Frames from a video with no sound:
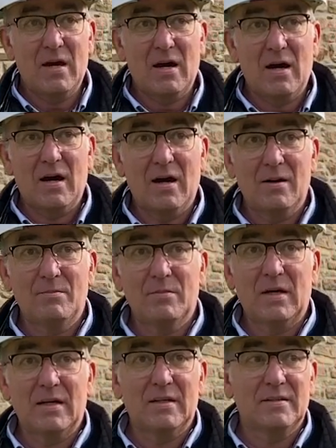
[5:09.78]

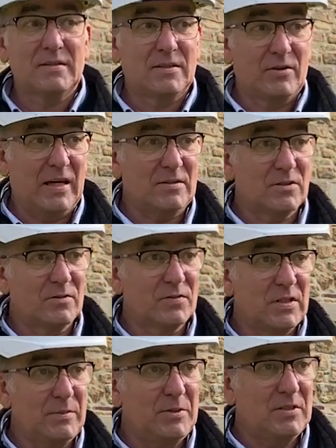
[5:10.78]
I'm director of
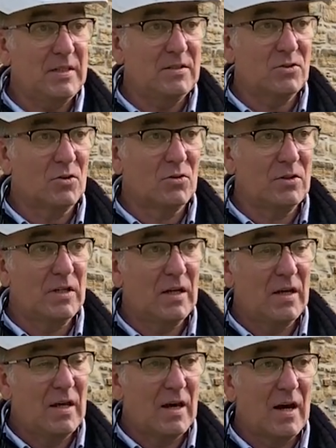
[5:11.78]
CBC Stone,
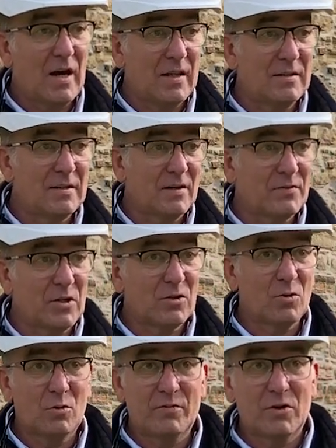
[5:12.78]
and I've got
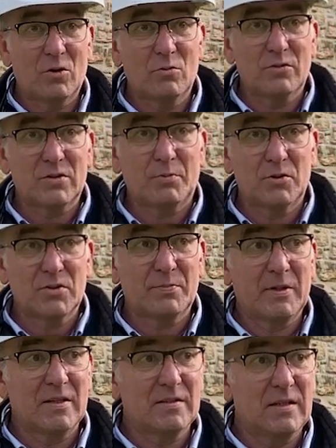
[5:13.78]
overall
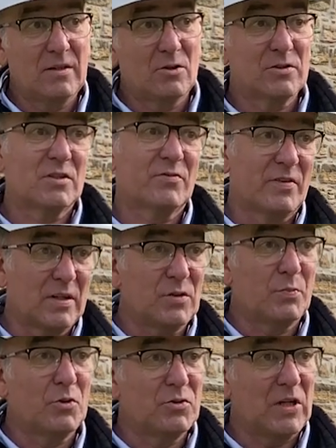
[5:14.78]
responsibility not just for this
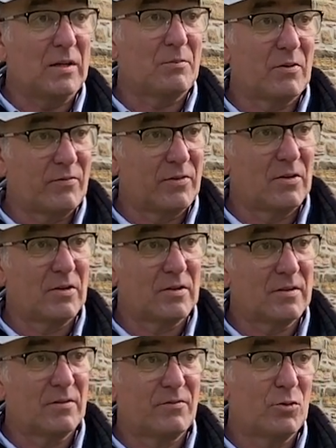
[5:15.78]
project but for
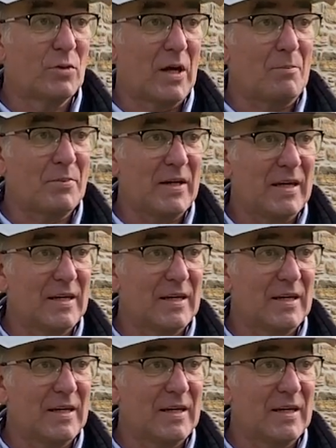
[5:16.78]
the full company.